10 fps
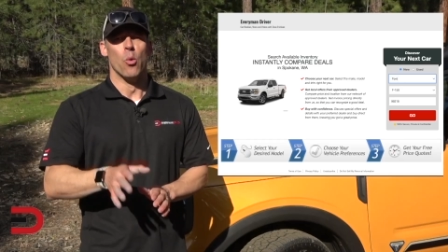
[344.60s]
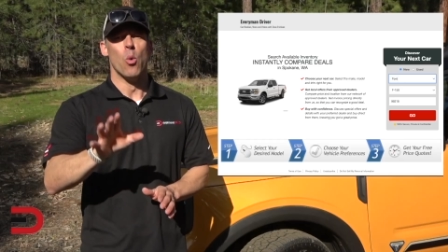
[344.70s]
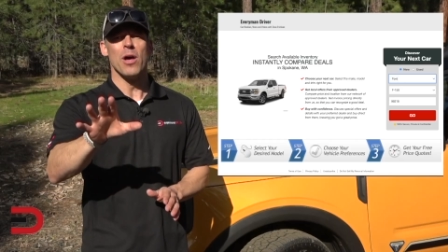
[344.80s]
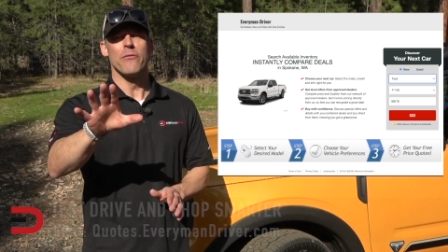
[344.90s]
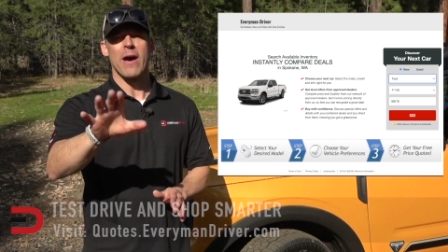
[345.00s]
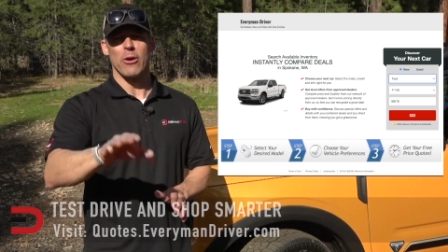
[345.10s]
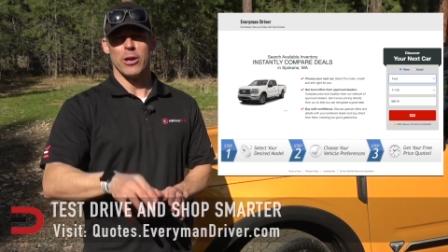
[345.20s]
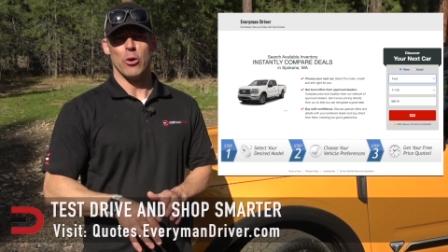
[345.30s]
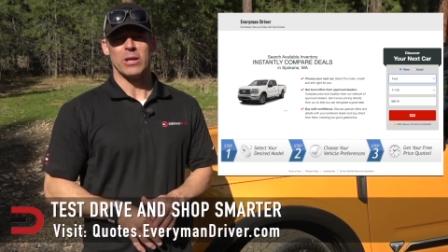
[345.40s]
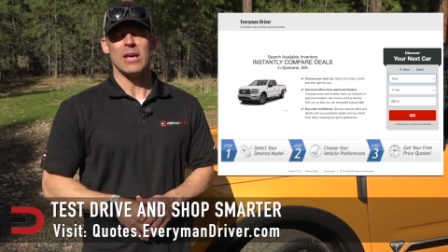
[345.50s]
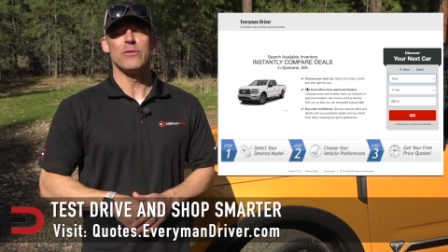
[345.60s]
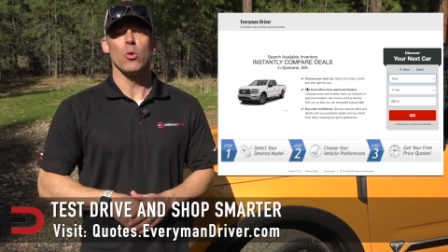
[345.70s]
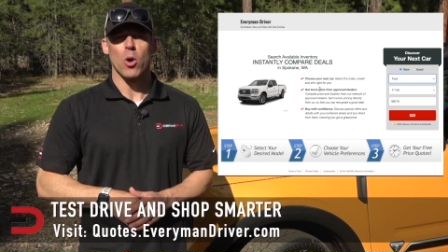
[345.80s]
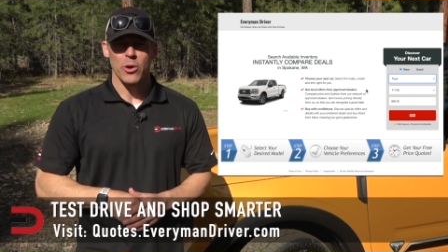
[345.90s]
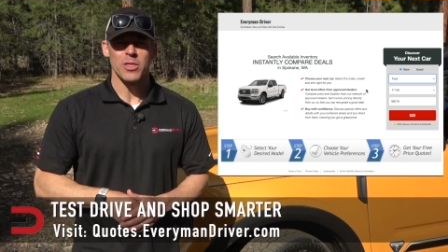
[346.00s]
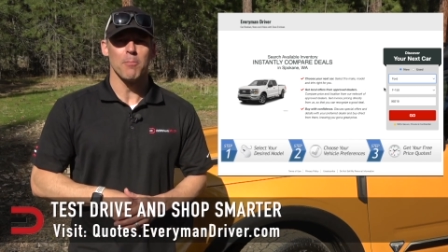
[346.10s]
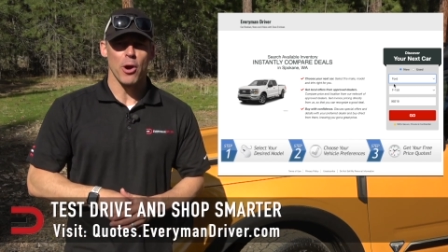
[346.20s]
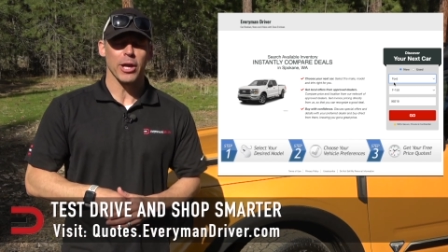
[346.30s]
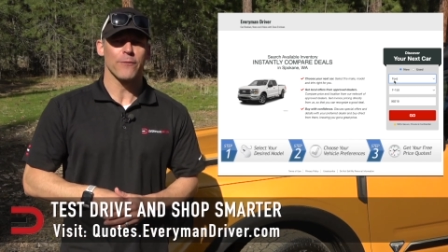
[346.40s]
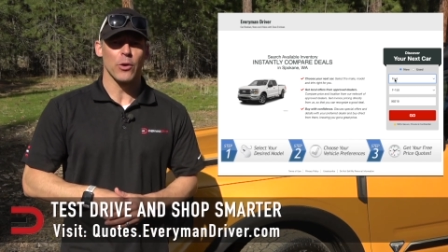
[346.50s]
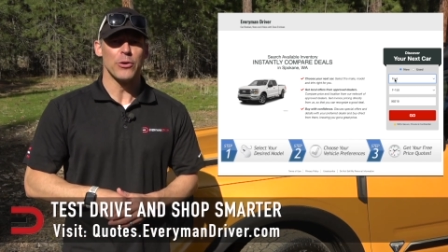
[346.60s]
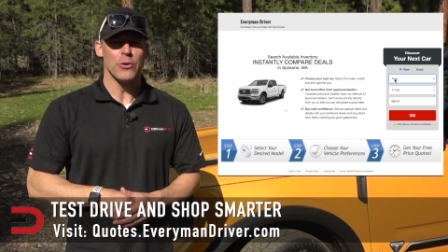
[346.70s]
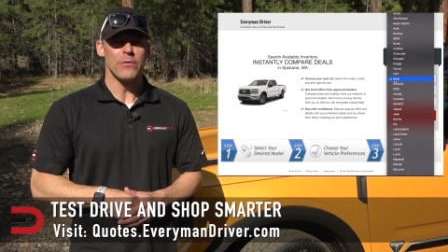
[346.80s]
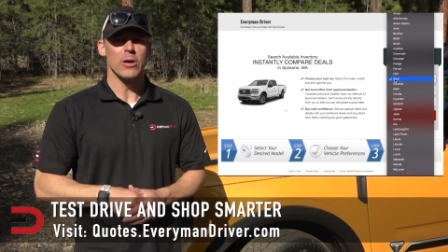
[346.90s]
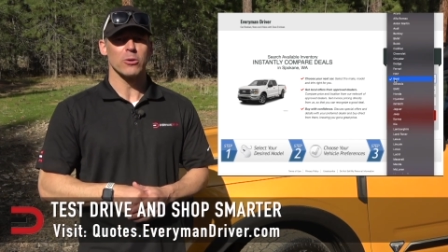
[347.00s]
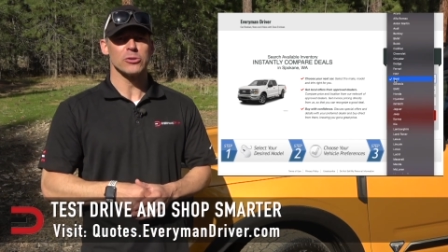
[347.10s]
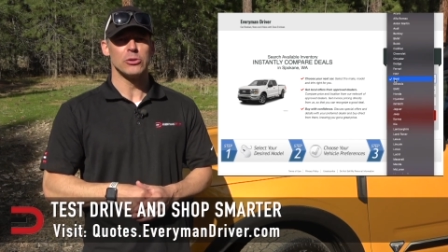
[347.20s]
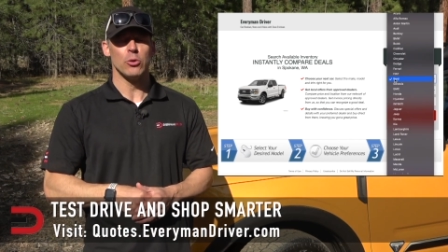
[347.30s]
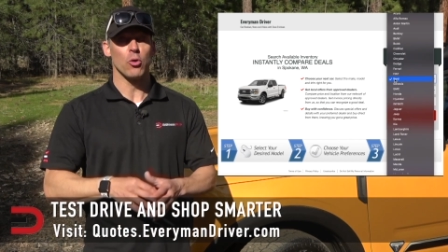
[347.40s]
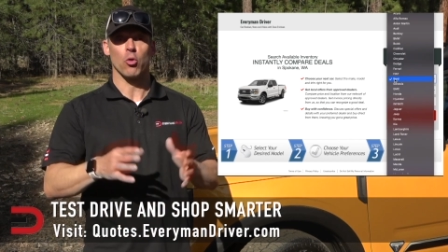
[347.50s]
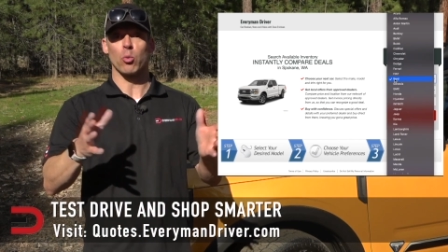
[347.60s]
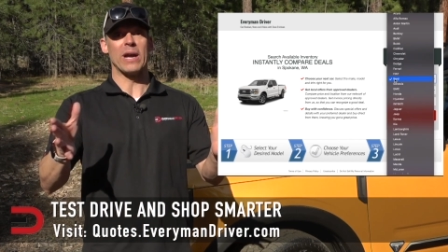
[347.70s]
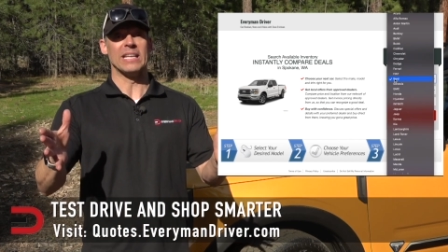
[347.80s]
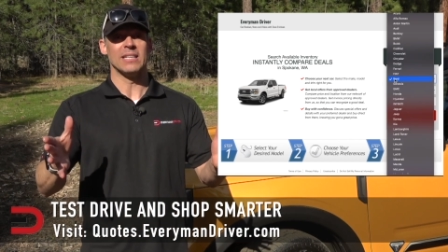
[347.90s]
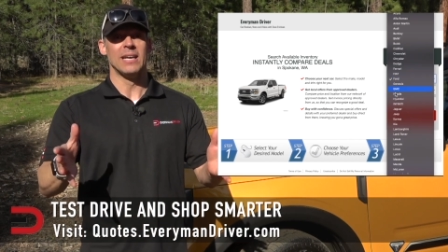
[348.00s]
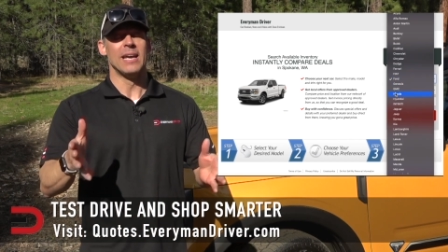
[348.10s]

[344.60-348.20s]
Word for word: One final note, if you are in the market for a new vehicle soon, great.